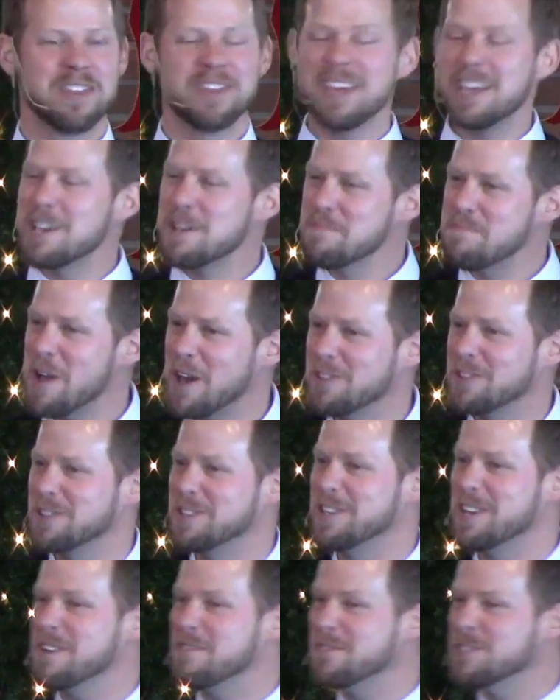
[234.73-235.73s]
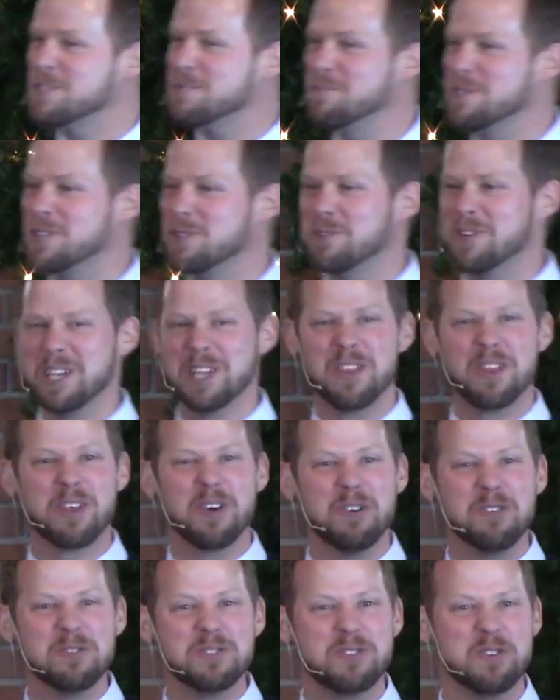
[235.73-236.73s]
Think about the difference between
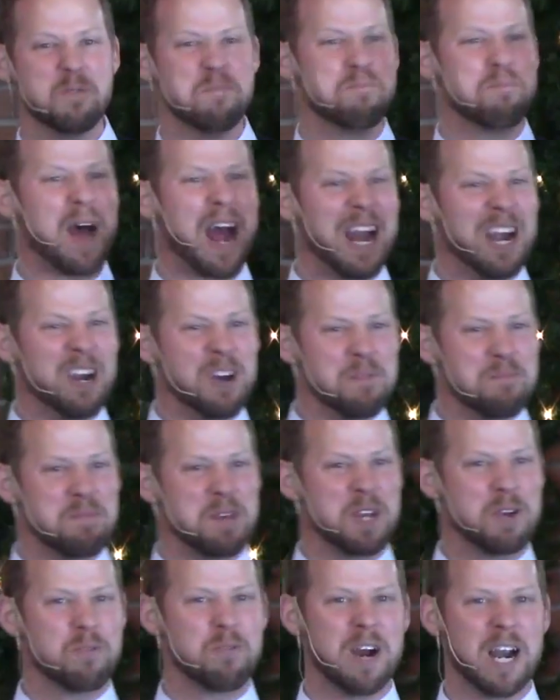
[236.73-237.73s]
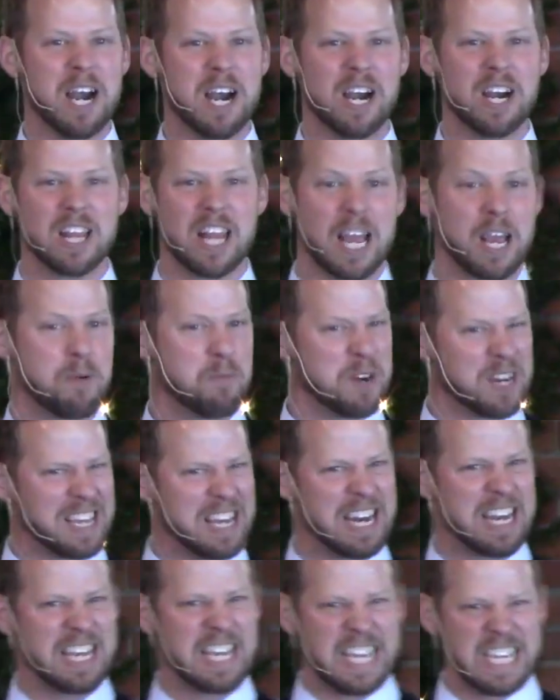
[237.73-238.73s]
those two. Buyer beware, like we're
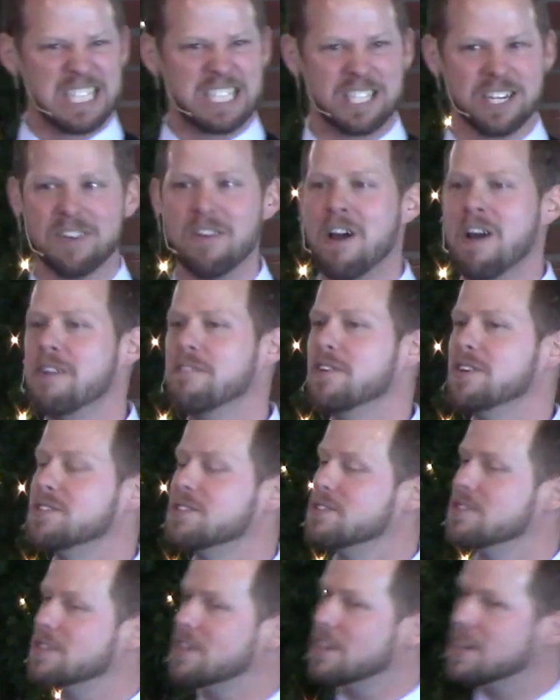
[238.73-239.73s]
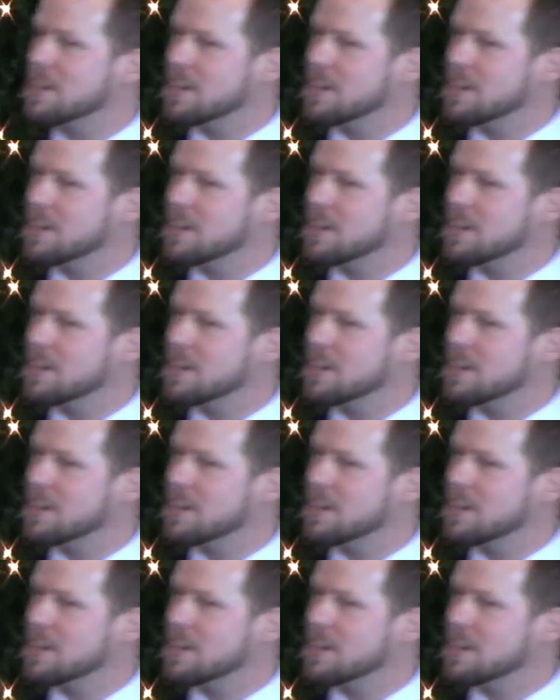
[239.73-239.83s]
going to get you, versus the